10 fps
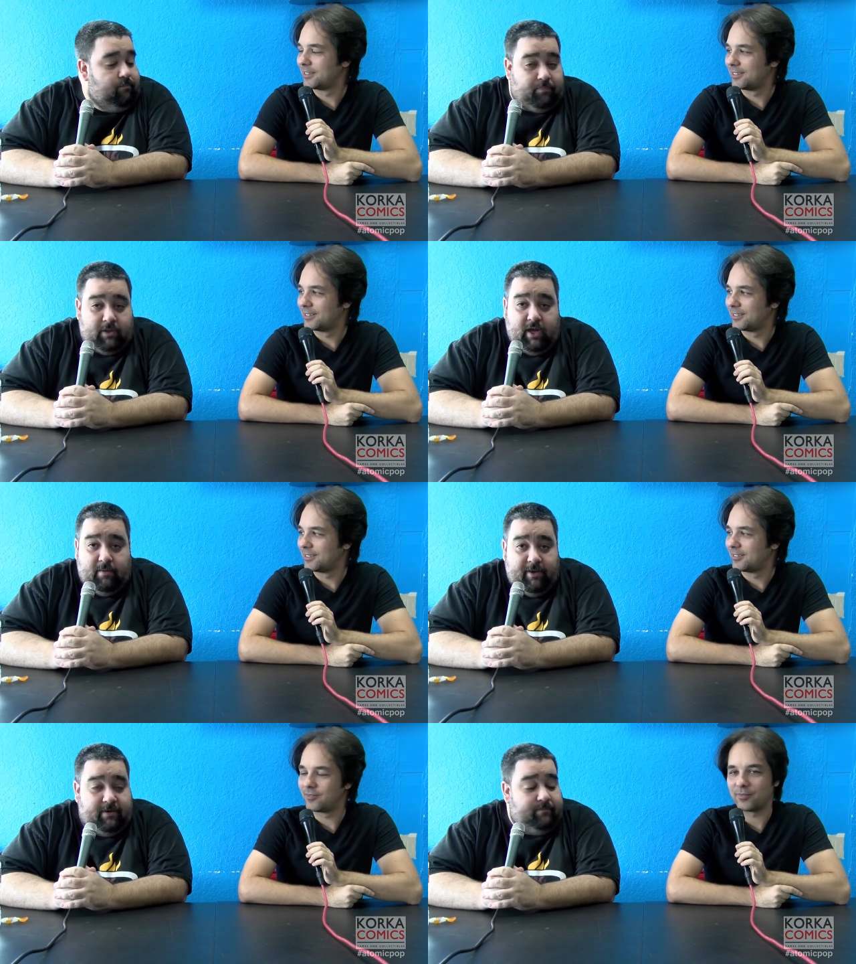Speaker 1: Yeah,
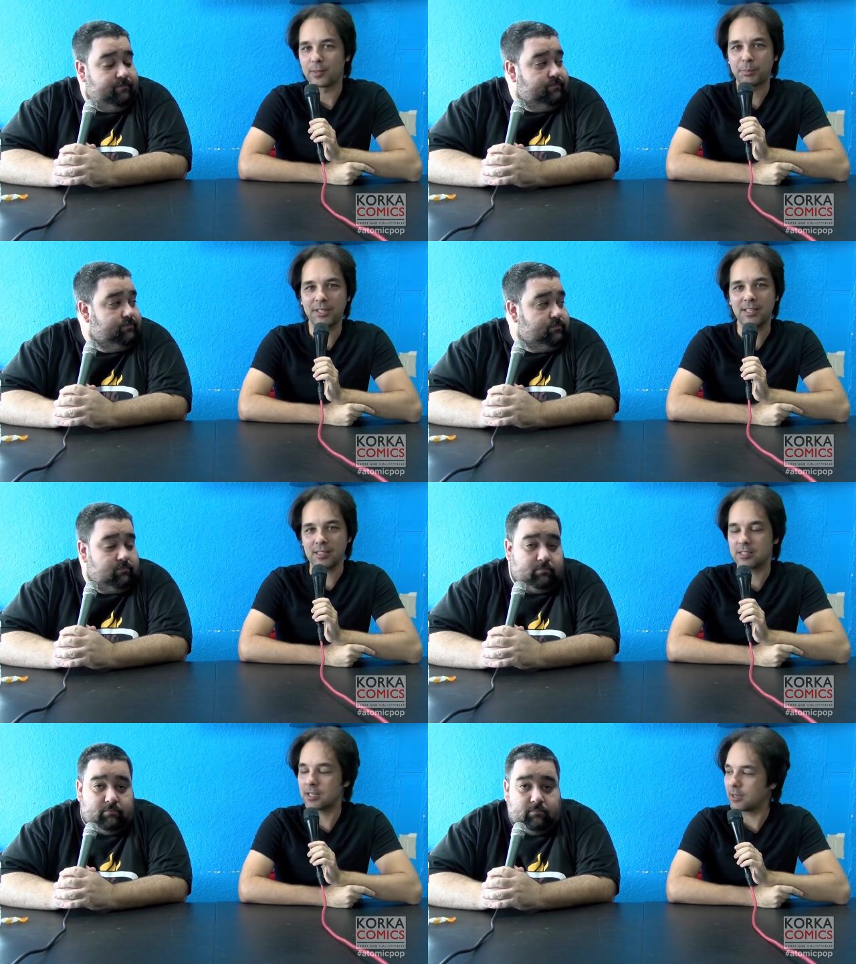man.
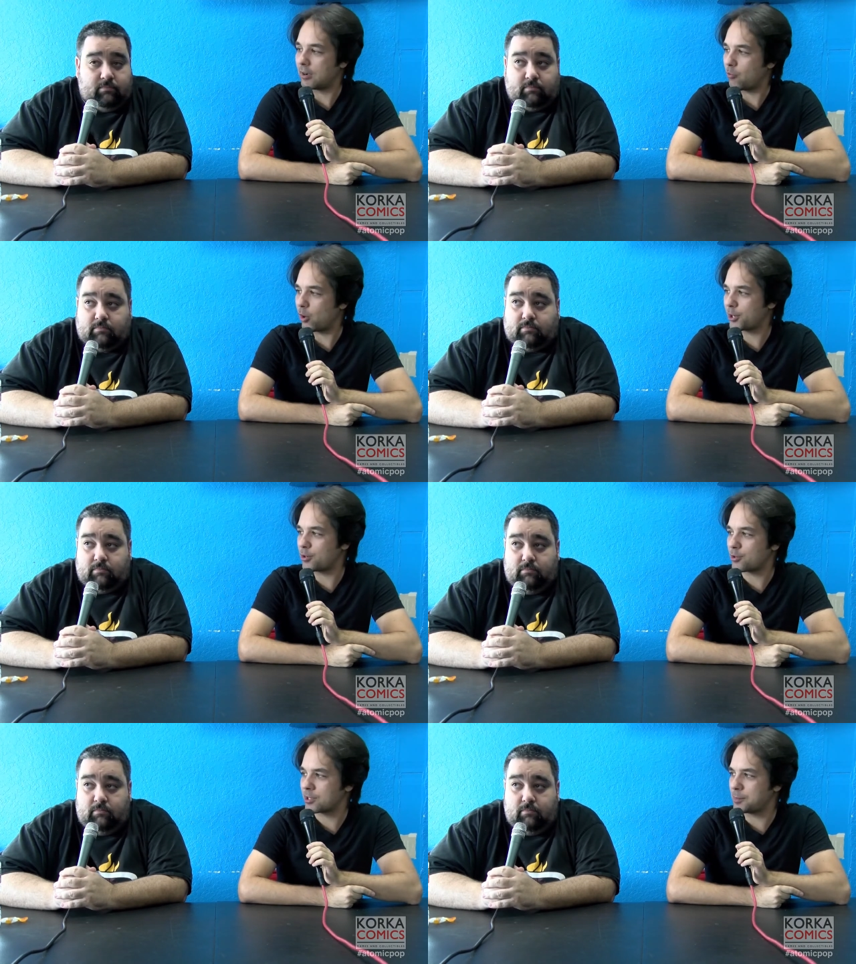Please,
Speaker 2: what are
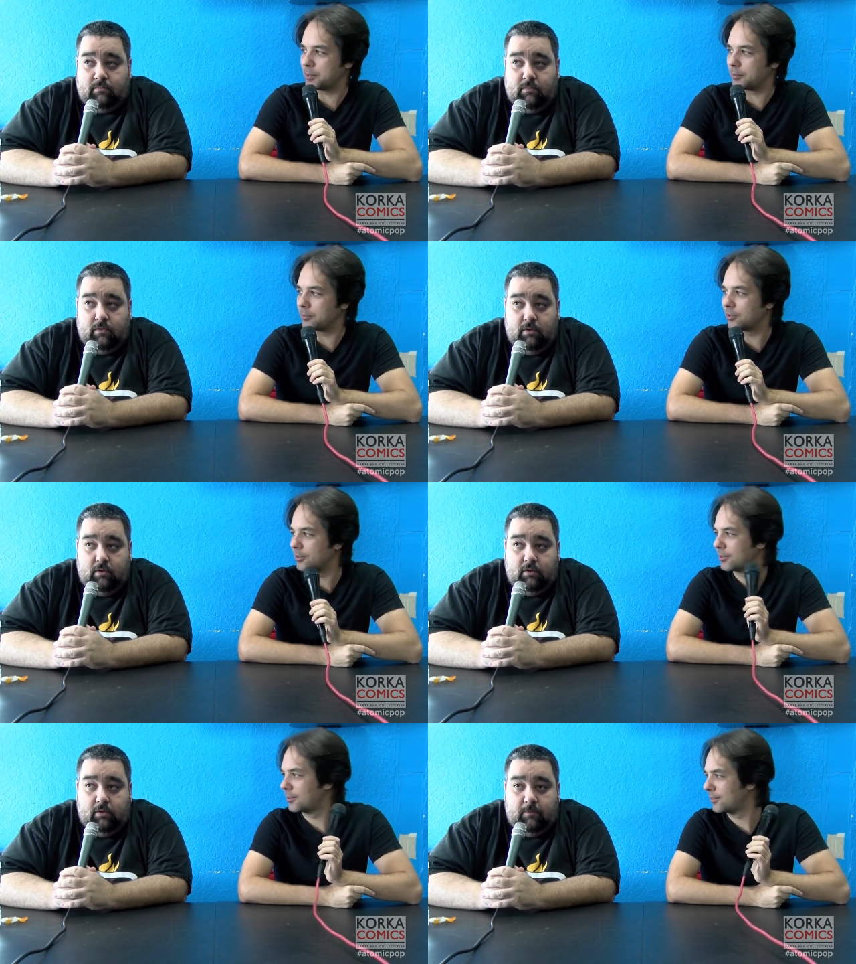your symptoms?
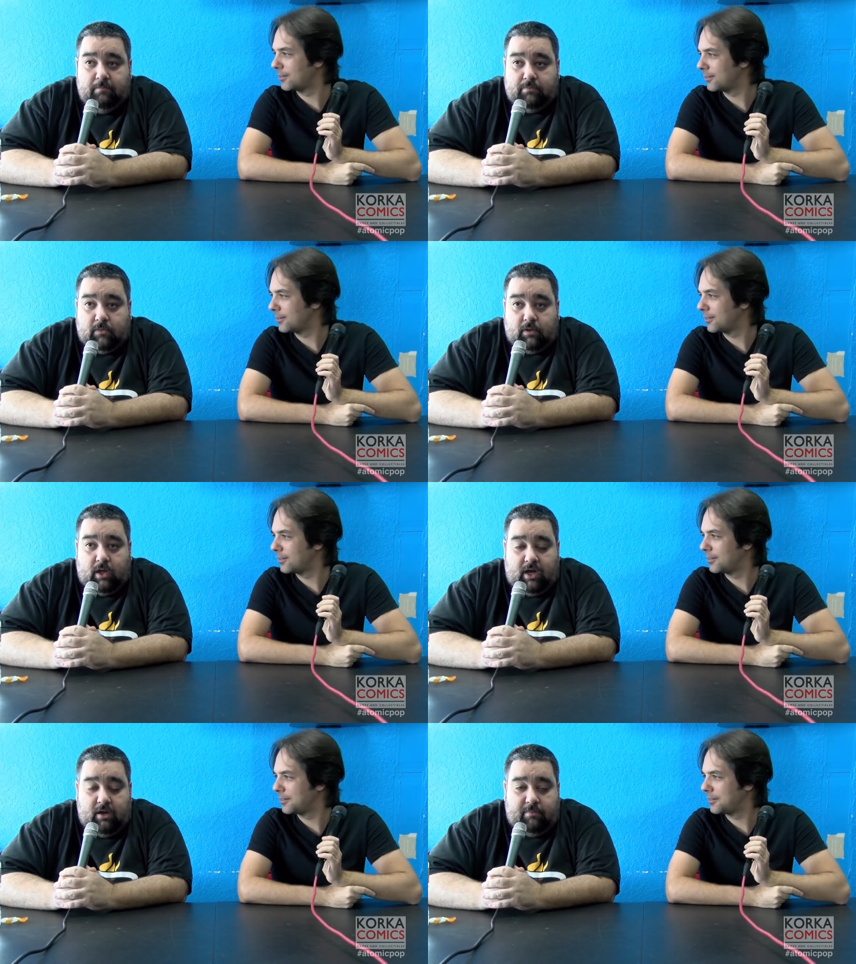
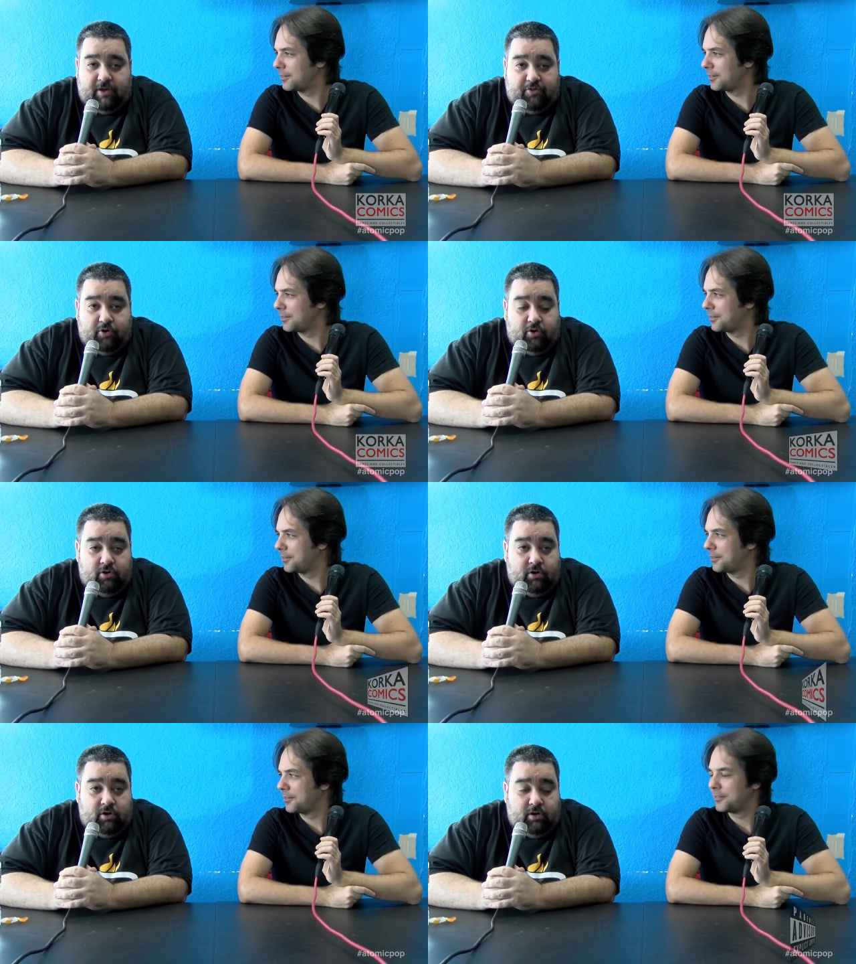
Speaker 1: Uh, my throat
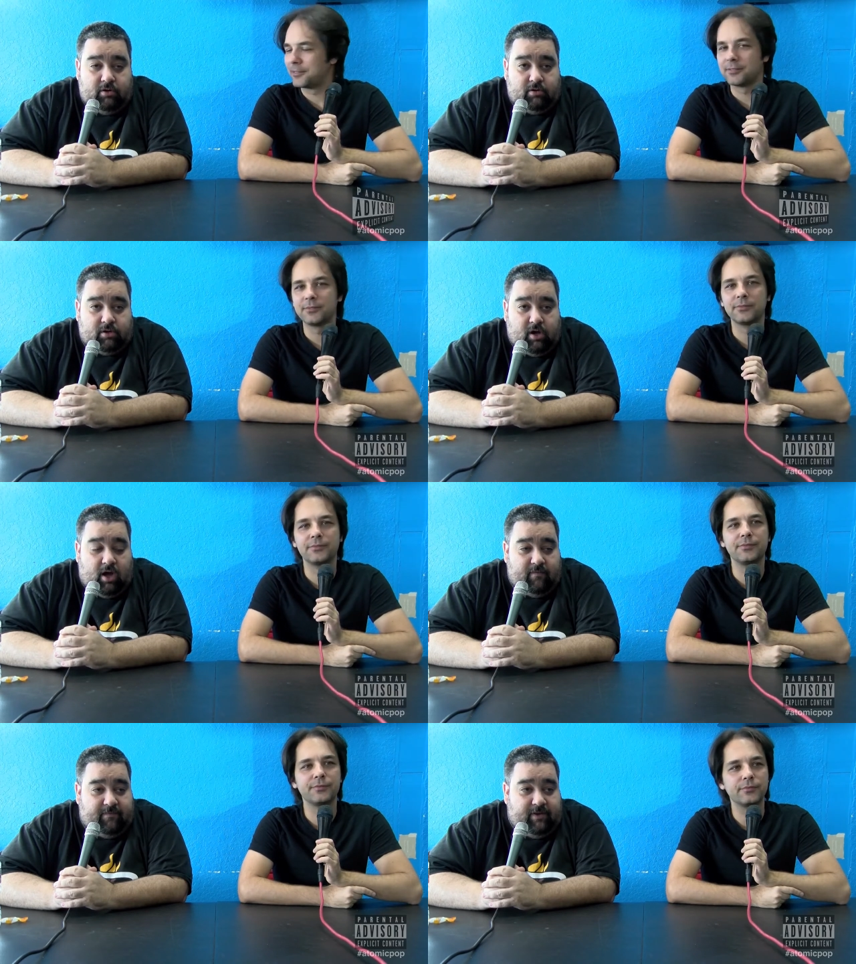hurt,
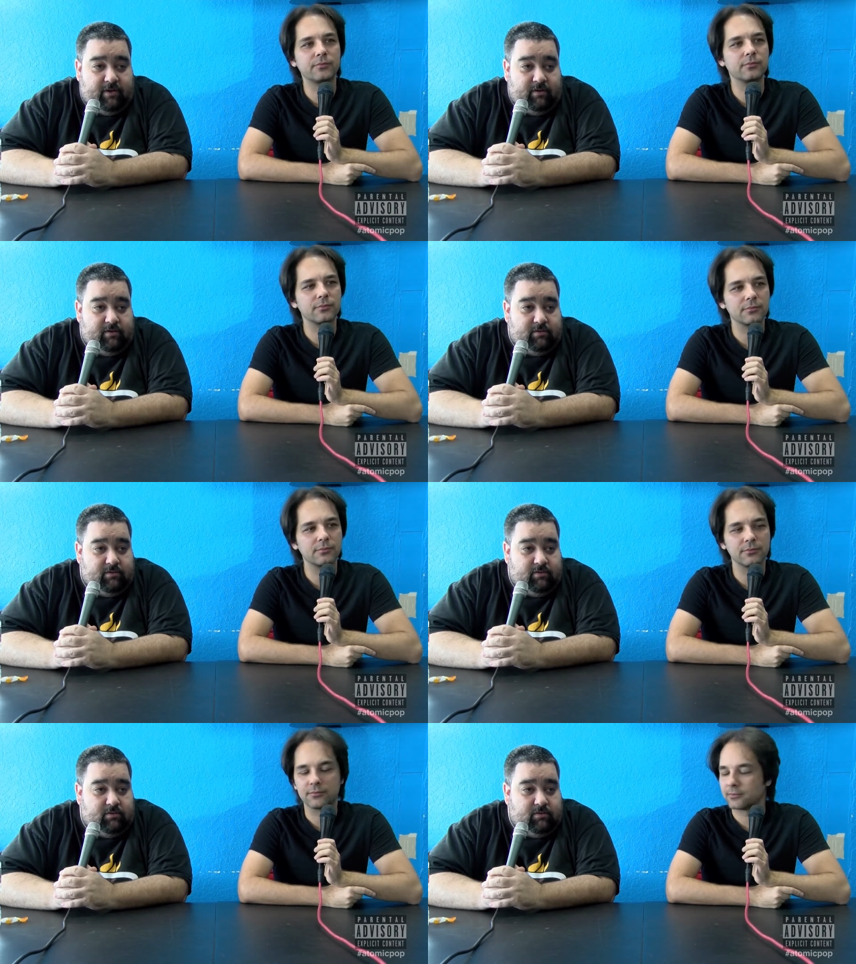coughing,
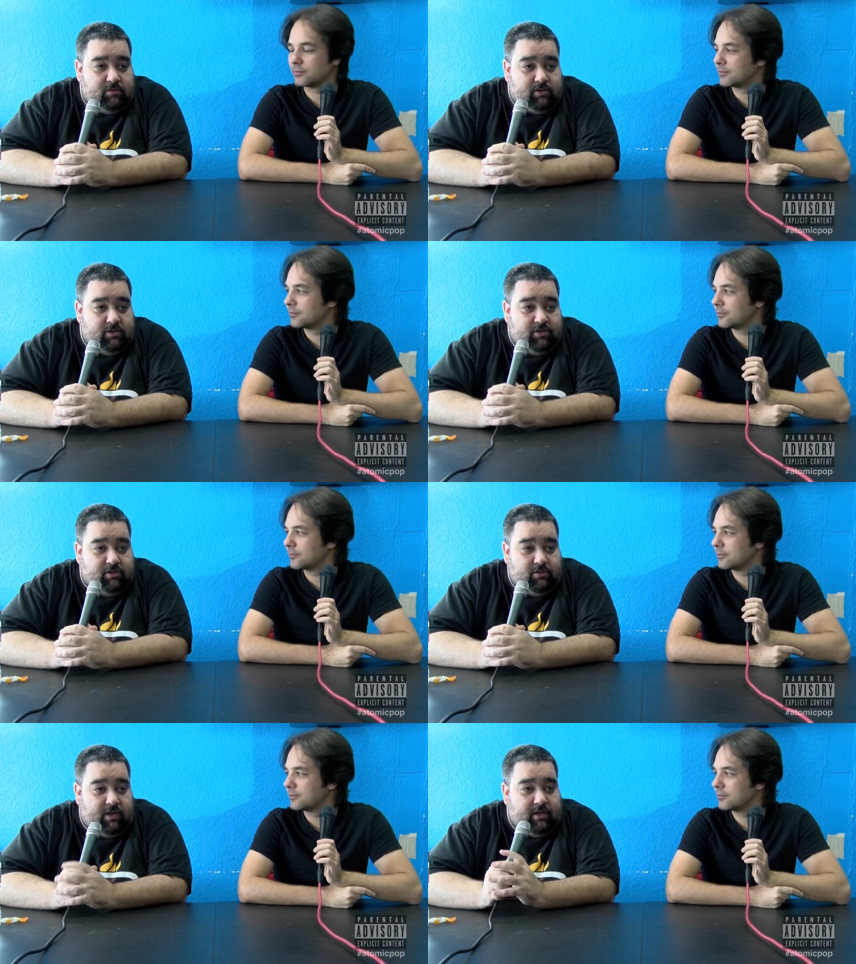
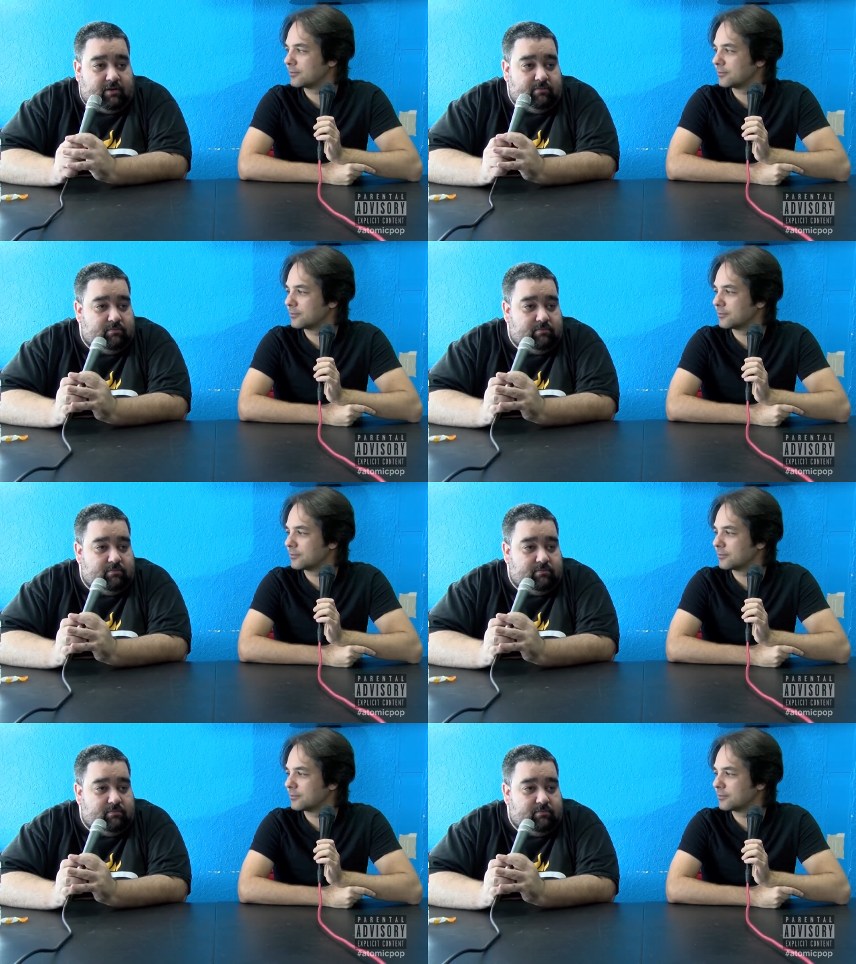like